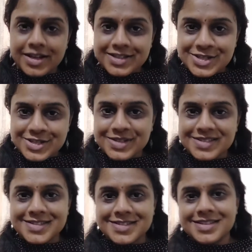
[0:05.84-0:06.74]
Hi
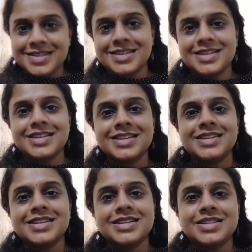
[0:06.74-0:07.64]
students,
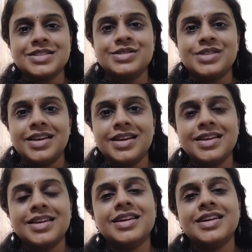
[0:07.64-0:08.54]

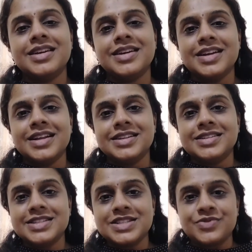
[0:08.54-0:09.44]
today
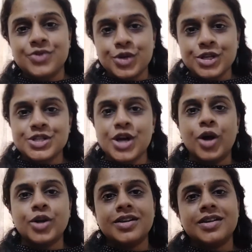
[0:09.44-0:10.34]
let us focus
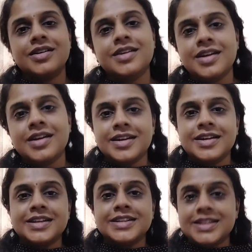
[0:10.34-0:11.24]
on
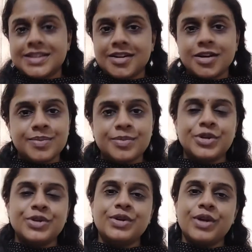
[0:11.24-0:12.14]
the third
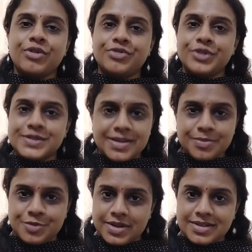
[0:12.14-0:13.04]
module of your
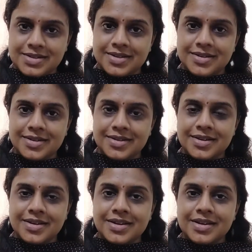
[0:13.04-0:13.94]
subject.
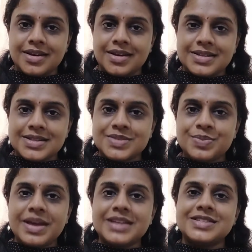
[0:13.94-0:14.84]
It
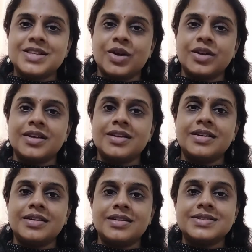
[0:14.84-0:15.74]
is based on
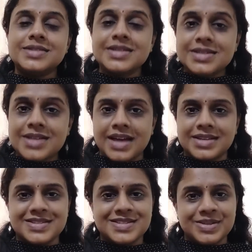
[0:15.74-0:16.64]

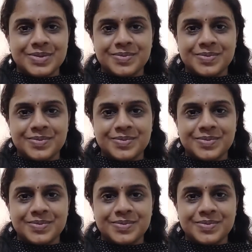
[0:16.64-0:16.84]
syntax.